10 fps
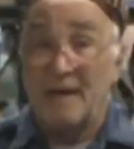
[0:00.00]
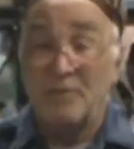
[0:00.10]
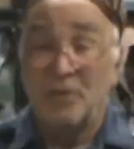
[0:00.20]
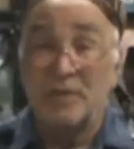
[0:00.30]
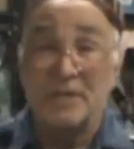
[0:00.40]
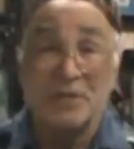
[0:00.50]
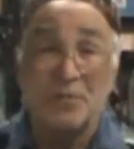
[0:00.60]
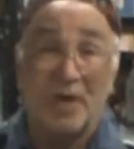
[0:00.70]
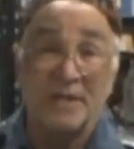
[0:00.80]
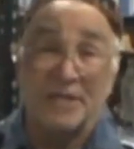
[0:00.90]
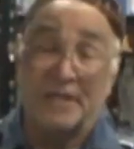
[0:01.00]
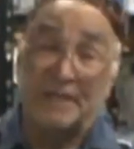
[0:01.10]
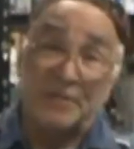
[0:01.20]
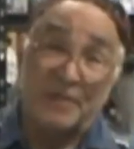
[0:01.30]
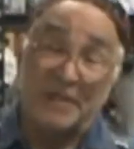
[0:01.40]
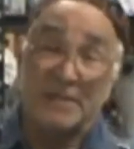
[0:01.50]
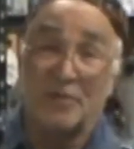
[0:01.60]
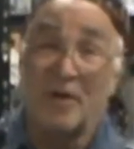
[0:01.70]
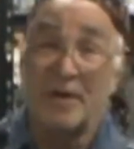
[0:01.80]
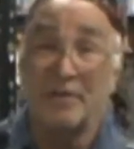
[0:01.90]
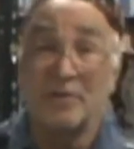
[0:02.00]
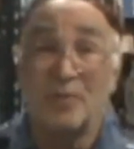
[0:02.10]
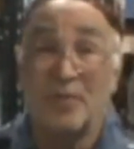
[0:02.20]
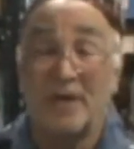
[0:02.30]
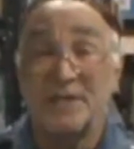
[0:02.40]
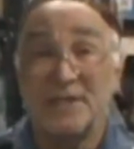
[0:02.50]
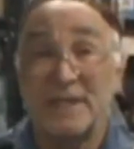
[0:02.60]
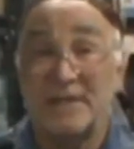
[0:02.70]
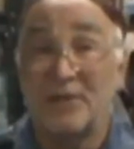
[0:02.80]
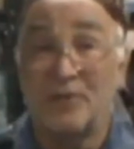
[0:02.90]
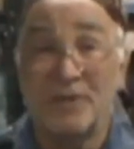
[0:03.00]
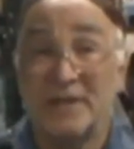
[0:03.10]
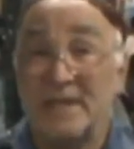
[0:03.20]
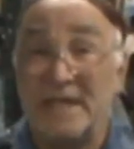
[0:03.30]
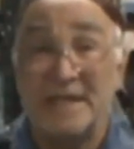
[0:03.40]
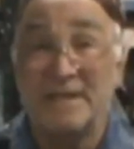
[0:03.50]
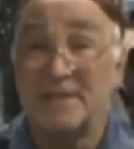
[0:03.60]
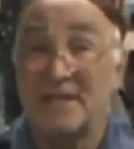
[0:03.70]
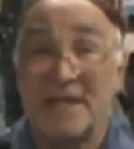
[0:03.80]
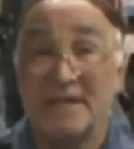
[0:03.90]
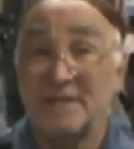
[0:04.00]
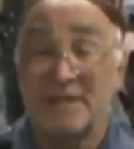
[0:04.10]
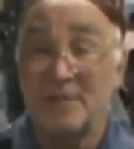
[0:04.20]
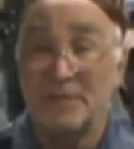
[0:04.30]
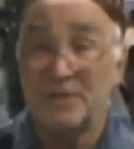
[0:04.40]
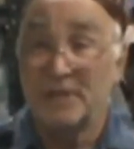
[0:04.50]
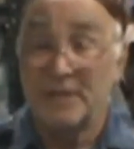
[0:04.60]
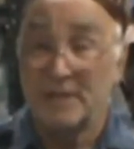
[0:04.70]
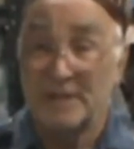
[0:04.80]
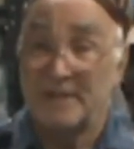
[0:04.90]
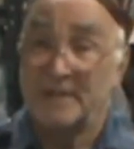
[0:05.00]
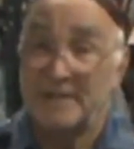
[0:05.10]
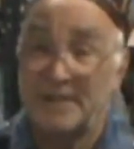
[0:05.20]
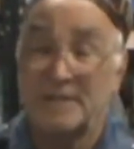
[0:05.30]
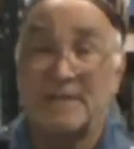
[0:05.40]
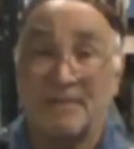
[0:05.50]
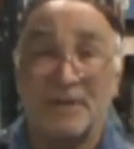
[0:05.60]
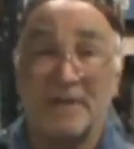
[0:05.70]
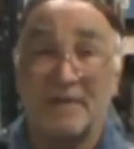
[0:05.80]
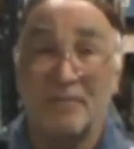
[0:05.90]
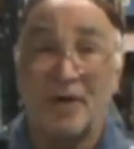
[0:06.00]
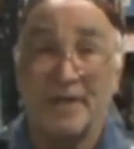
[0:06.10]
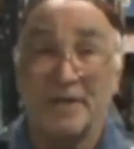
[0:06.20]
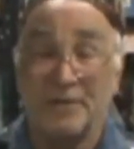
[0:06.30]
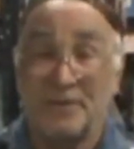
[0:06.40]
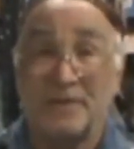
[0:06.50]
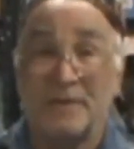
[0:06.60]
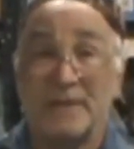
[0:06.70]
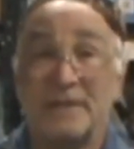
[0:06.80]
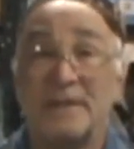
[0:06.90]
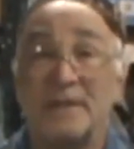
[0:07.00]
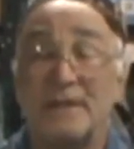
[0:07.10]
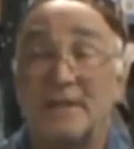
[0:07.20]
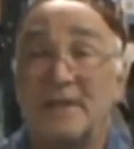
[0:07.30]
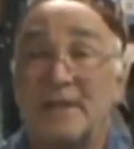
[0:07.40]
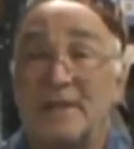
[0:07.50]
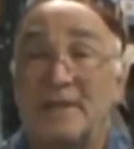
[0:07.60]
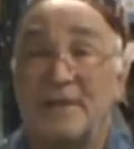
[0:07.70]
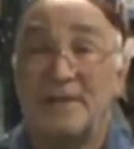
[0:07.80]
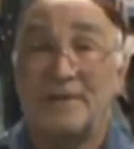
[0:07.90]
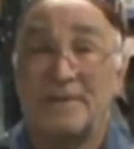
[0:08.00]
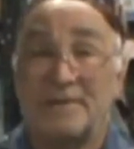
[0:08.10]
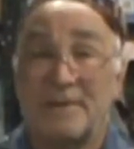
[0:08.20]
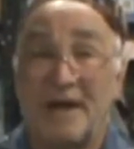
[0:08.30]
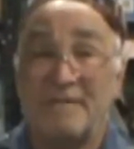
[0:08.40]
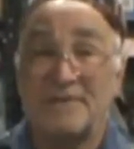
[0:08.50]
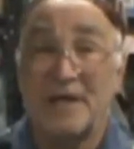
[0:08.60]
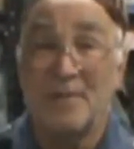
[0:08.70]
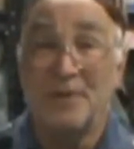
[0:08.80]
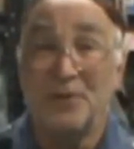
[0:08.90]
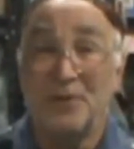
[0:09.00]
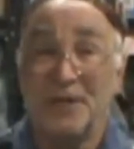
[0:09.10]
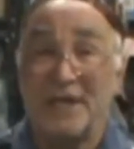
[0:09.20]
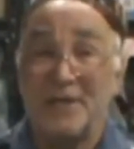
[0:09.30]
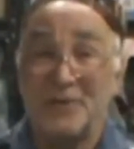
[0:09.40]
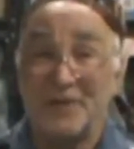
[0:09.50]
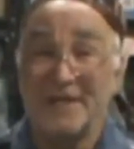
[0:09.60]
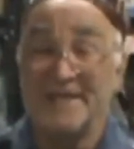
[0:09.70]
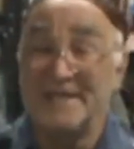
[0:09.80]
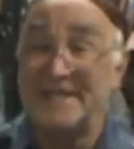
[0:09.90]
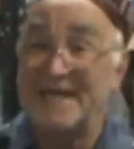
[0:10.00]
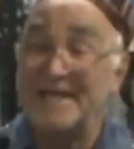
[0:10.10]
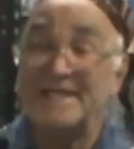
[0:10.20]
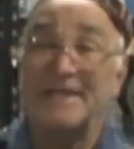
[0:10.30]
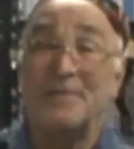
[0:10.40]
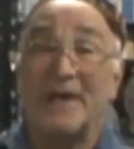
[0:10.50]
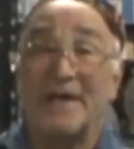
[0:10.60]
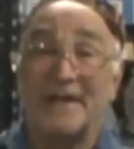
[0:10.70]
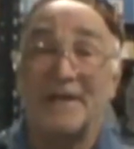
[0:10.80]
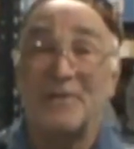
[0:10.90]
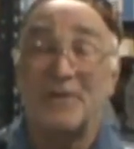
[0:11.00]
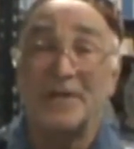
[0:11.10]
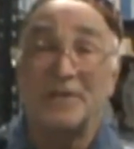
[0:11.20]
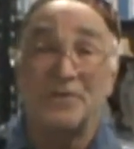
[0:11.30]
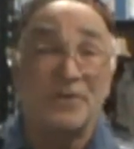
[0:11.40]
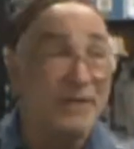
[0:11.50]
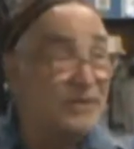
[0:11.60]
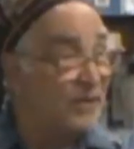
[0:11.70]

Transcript: I'm doing this project just because I want to do the project. Don't really need the CNC machine. It's just something I wanted to do, and you know, life's coming to an end one of these days, and by God, I wanted to do it.